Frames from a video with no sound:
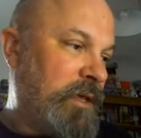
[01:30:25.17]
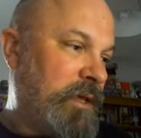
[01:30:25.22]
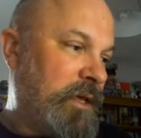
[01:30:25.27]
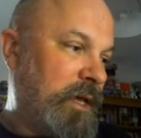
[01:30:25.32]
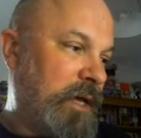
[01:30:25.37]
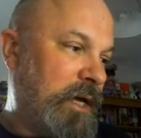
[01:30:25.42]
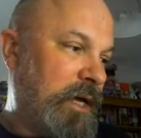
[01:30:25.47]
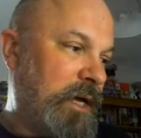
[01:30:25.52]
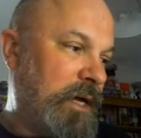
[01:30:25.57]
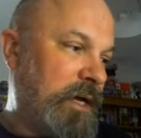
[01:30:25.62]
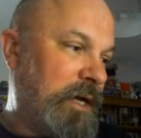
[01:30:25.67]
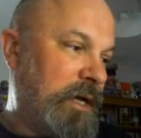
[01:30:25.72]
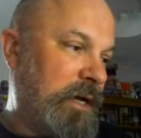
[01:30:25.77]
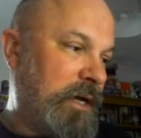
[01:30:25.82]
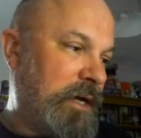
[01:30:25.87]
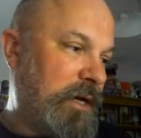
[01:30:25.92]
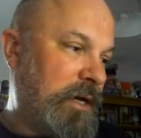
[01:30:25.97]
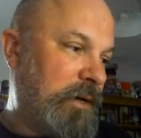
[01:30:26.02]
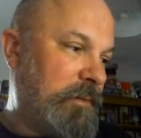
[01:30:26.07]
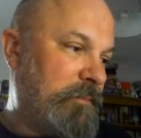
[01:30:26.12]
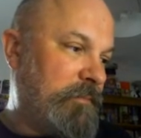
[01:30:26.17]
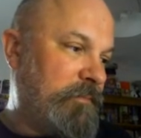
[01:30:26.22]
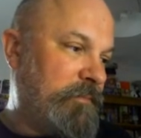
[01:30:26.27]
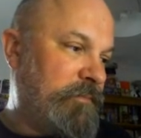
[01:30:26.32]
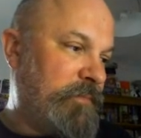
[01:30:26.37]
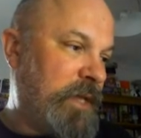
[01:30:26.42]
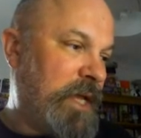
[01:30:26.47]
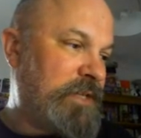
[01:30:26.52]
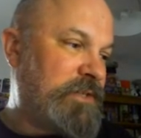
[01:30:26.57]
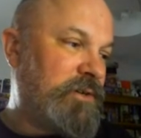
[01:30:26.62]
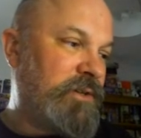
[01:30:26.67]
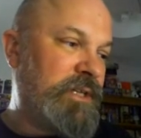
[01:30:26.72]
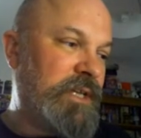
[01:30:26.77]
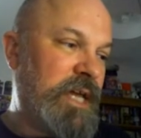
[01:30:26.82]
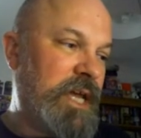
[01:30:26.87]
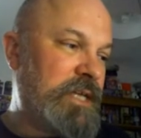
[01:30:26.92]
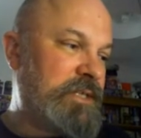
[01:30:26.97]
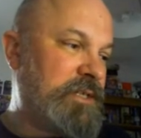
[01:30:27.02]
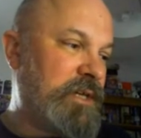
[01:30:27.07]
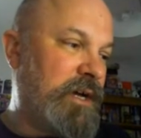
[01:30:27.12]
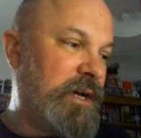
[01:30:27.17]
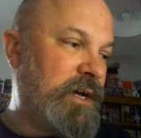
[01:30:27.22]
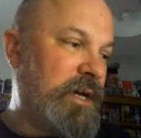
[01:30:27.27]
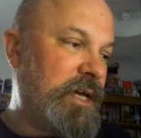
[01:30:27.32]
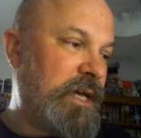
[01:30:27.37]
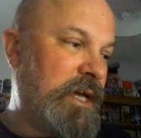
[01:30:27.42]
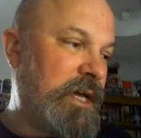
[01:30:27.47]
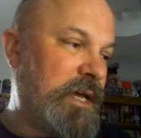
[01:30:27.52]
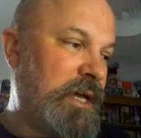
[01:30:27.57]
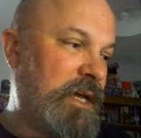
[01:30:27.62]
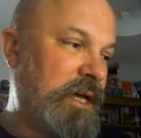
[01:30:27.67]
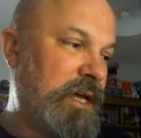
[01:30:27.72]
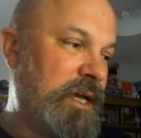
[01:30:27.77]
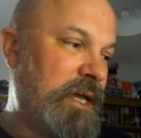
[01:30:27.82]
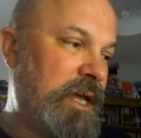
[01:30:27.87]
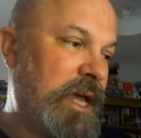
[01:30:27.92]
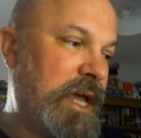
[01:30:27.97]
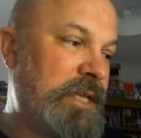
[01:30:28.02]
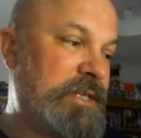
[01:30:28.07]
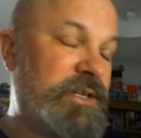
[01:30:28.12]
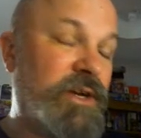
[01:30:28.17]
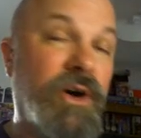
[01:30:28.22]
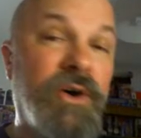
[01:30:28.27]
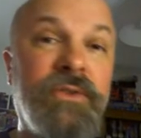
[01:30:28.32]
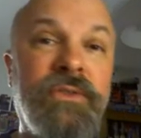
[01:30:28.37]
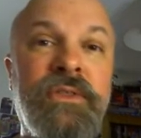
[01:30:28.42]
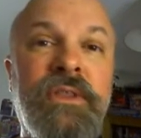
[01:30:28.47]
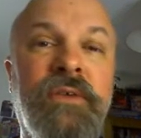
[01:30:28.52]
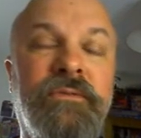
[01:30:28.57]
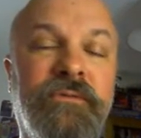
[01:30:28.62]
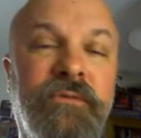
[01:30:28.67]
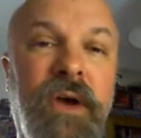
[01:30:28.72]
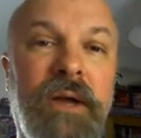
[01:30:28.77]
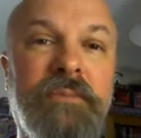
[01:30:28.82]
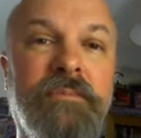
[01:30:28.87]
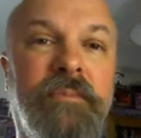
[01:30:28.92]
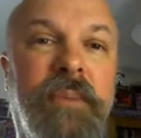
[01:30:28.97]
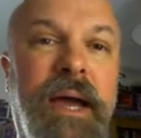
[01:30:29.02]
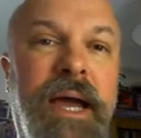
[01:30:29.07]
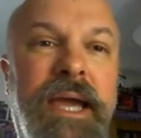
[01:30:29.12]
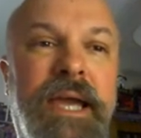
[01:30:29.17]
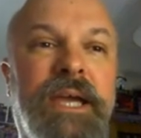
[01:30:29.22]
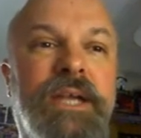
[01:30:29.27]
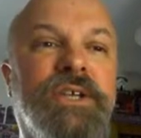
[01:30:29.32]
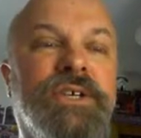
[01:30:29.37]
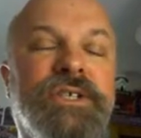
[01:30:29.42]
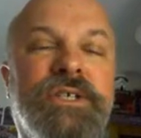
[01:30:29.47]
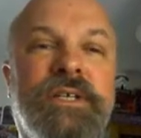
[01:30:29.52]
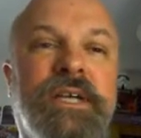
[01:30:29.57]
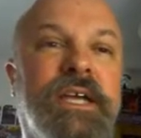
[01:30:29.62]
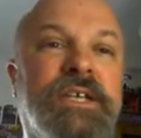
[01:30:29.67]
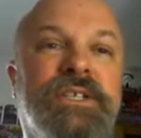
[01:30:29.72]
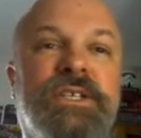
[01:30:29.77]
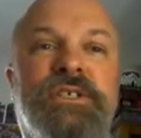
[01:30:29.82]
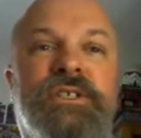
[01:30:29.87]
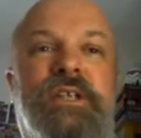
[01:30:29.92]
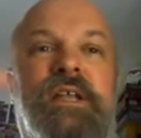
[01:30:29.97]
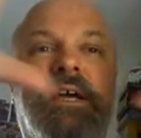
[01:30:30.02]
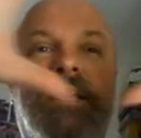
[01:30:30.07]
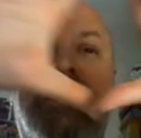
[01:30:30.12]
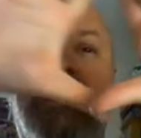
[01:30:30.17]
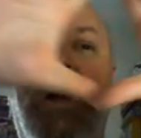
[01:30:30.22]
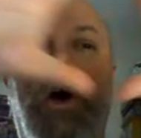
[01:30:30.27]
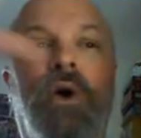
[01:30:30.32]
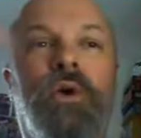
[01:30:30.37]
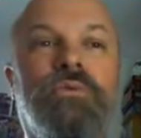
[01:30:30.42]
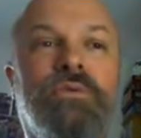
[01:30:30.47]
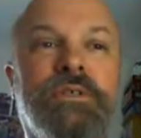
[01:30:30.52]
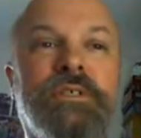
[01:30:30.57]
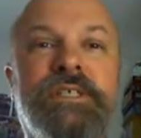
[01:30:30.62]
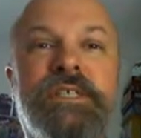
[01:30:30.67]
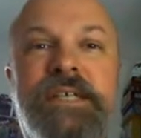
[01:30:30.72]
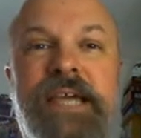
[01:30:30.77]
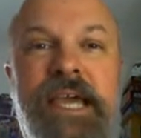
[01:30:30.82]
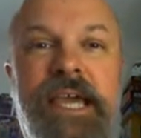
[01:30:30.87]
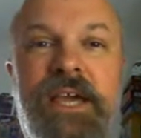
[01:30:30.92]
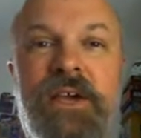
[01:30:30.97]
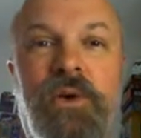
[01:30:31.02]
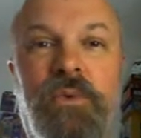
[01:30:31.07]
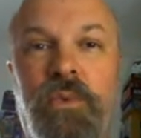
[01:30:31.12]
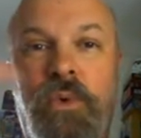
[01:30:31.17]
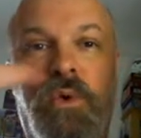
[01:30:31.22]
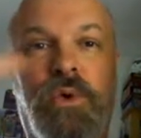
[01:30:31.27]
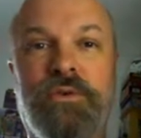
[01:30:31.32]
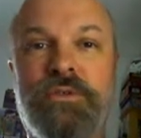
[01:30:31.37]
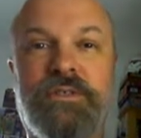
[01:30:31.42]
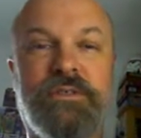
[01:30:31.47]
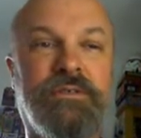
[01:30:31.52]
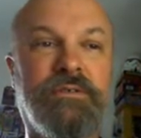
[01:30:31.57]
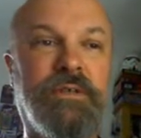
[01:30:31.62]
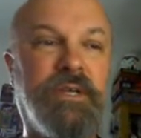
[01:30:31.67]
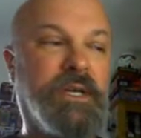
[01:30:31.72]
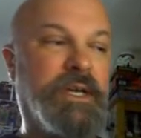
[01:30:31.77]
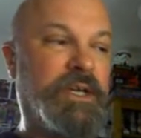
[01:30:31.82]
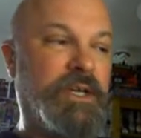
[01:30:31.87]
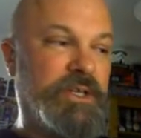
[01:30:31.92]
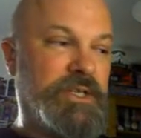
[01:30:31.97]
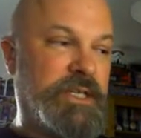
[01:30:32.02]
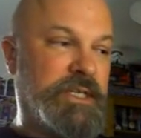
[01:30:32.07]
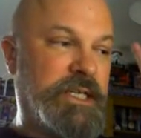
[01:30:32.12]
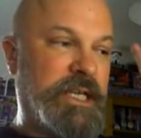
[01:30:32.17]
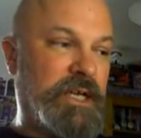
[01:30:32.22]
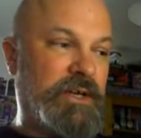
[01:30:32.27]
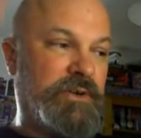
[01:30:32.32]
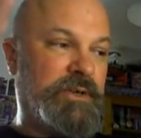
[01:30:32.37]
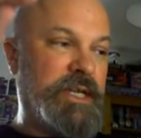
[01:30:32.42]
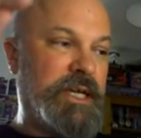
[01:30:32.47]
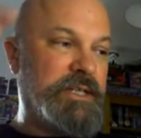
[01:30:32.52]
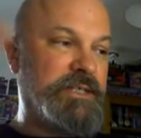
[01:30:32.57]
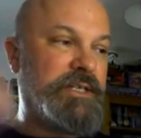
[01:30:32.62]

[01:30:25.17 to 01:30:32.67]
Um, it's on the it's it's on the front page. It's just like Golden Geek Awards. You just click on it.